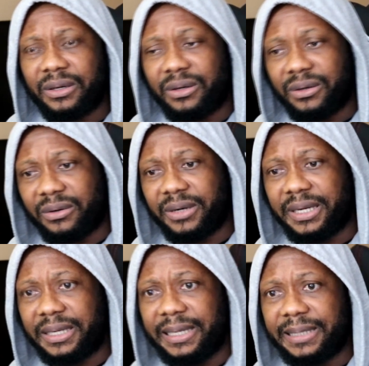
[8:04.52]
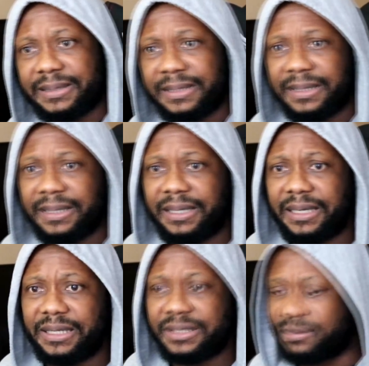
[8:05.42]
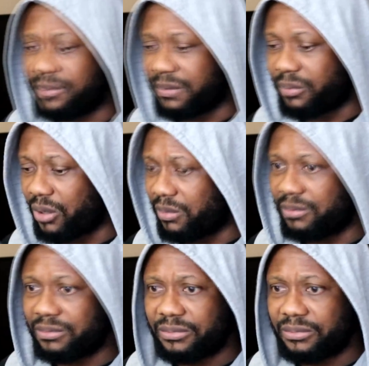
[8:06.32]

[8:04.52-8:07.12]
All right, guys, here is a big problem.